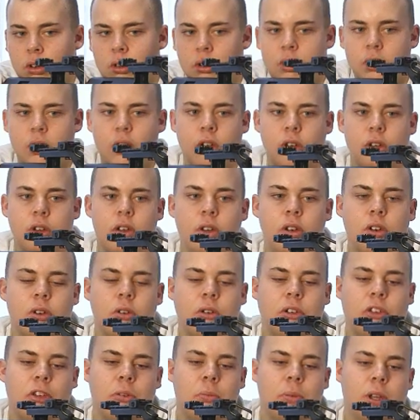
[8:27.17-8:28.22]
you know, you can do
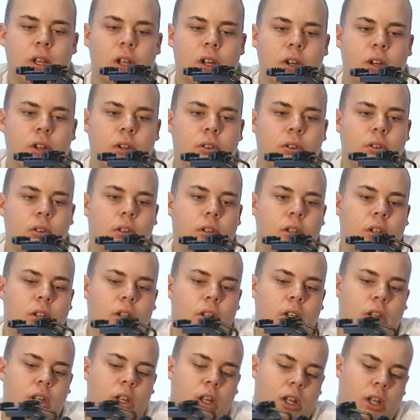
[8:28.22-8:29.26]
semi-auto.
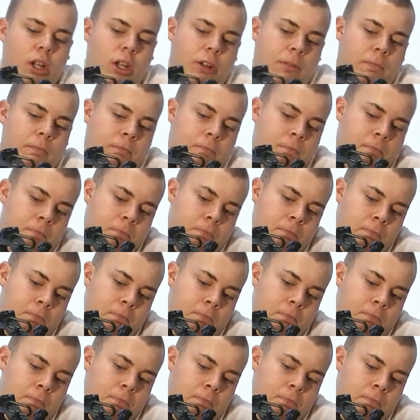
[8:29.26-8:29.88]
And